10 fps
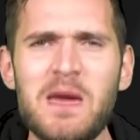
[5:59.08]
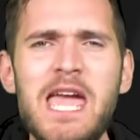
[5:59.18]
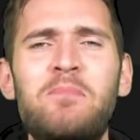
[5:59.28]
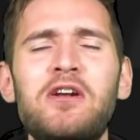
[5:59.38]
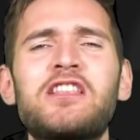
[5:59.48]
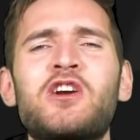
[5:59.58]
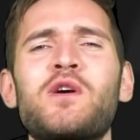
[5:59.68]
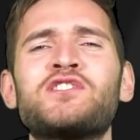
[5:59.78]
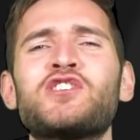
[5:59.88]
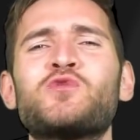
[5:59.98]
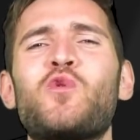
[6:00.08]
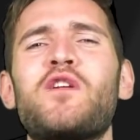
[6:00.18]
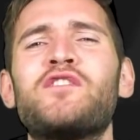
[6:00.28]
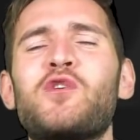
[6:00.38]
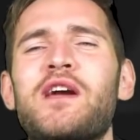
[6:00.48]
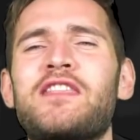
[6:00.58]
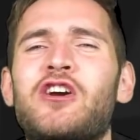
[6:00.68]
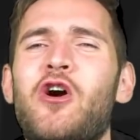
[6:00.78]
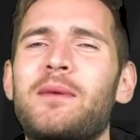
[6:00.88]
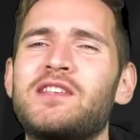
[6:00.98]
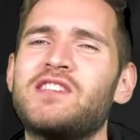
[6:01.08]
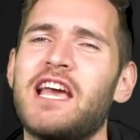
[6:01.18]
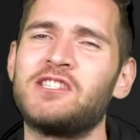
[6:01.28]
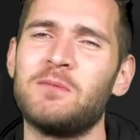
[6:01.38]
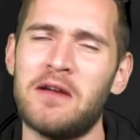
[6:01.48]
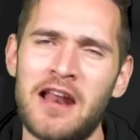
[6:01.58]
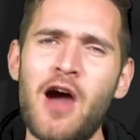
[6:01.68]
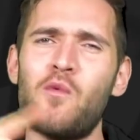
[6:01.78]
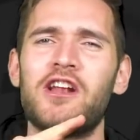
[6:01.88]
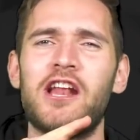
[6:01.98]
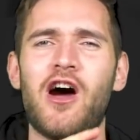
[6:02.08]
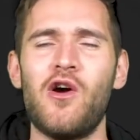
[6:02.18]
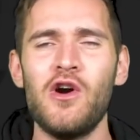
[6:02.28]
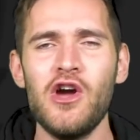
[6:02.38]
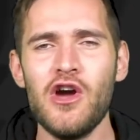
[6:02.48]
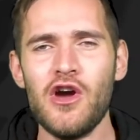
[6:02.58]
me putting the question to all of you in the comments section, but I want to know,